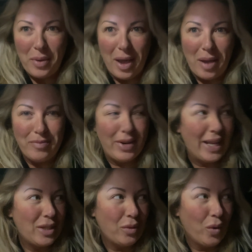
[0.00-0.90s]
I'm ready
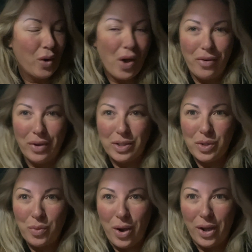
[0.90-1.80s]
to walk over
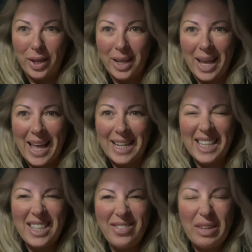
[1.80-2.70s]
to work and
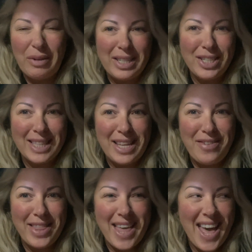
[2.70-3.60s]
I didn't really want to just
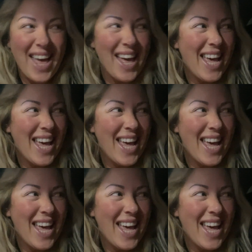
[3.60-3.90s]
leave it there.